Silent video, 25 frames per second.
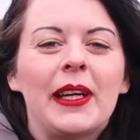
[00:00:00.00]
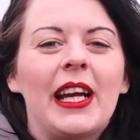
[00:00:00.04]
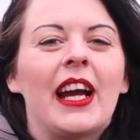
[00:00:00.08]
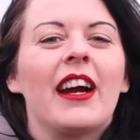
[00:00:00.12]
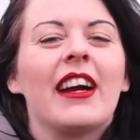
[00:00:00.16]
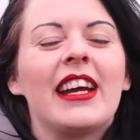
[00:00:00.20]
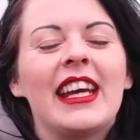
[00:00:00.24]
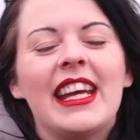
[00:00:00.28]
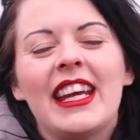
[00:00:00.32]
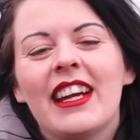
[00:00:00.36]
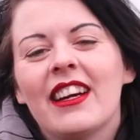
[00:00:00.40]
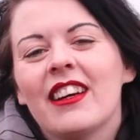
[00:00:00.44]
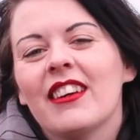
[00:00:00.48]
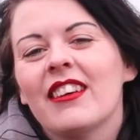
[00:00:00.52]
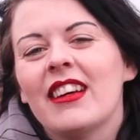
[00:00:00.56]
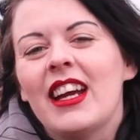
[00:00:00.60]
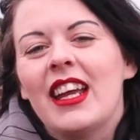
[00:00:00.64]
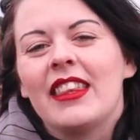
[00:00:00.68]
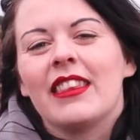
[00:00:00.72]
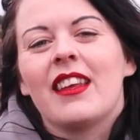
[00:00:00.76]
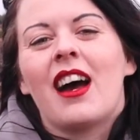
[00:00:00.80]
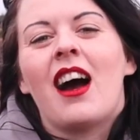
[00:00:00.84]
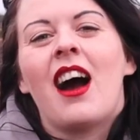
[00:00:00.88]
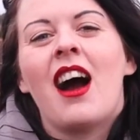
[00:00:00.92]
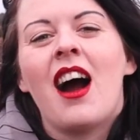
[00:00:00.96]
we are here
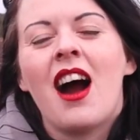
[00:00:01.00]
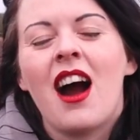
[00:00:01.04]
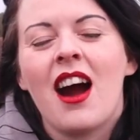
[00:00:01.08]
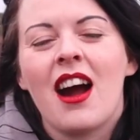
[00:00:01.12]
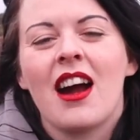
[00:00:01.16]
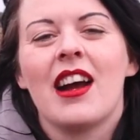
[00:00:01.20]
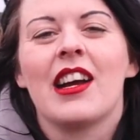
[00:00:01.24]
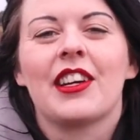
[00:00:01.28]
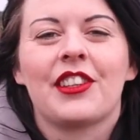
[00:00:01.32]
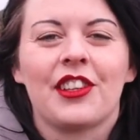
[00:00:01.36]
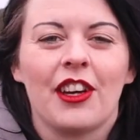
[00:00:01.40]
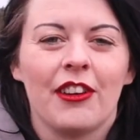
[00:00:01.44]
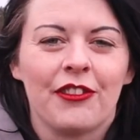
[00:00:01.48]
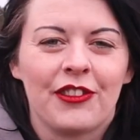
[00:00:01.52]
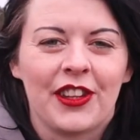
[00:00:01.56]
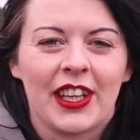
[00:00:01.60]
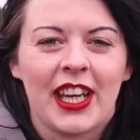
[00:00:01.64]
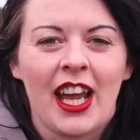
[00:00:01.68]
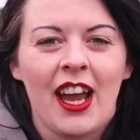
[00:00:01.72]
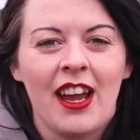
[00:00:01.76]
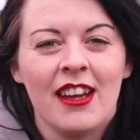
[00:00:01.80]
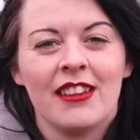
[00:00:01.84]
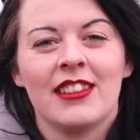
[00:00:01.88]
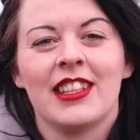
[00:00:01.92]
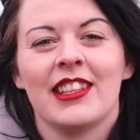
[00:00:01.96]
in the heart of the
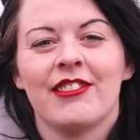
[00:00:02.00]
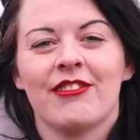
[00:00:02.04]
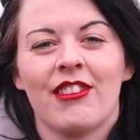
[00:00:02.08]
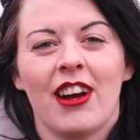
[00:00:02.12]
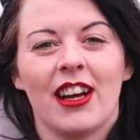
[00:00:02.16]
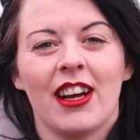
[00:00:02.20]
county